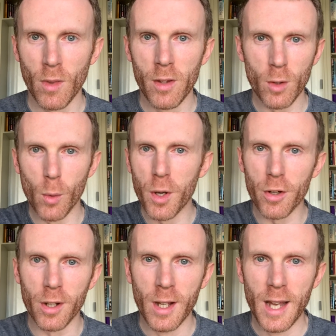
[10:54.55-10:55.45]
So I
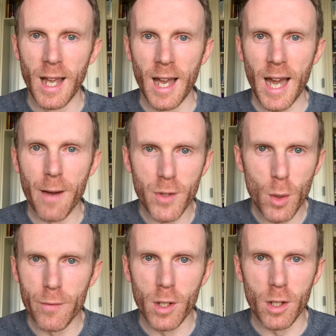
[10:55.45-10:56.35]
wonder, have you
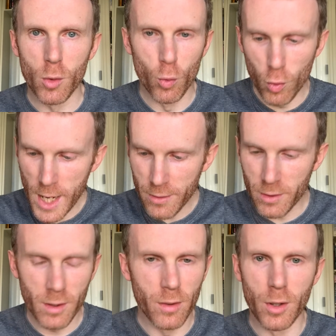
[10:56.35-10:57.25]
ever read
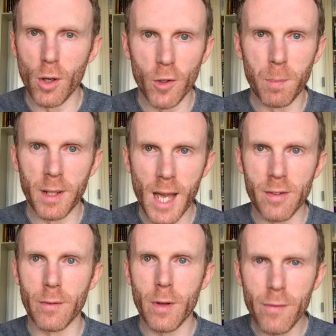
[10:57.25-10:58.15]
the gospel
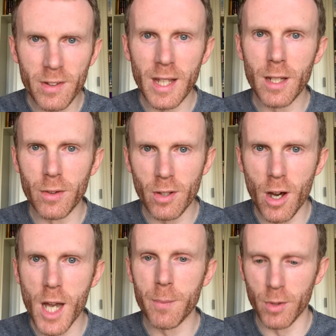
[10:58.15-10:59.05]
accounts? Have you ever taken
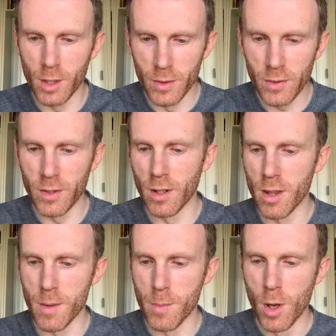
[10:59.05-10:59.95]
time to consider
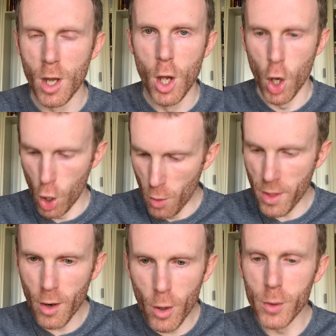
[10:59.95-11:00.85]
them on
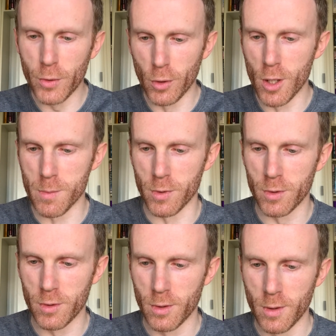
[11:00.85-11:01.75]
their own terms?